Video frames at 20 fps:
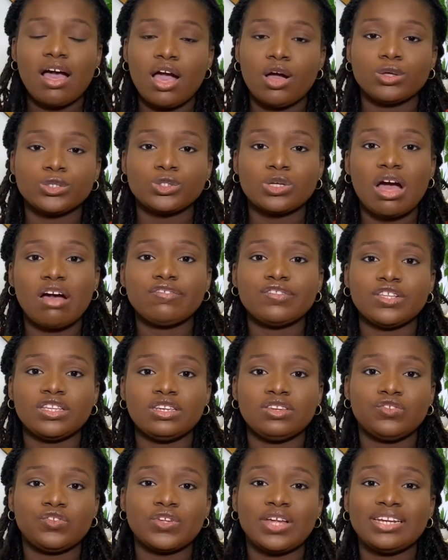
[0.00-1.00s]
I also have to
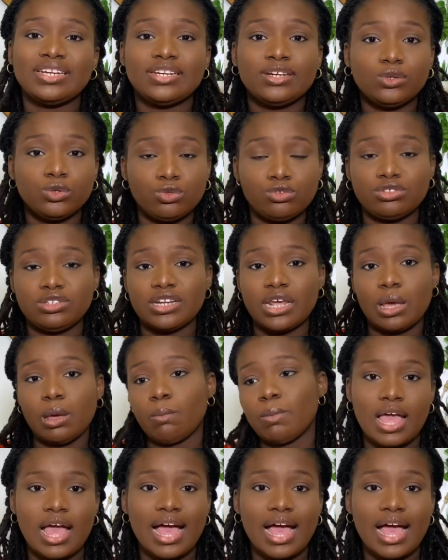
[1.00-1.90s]
individually loose them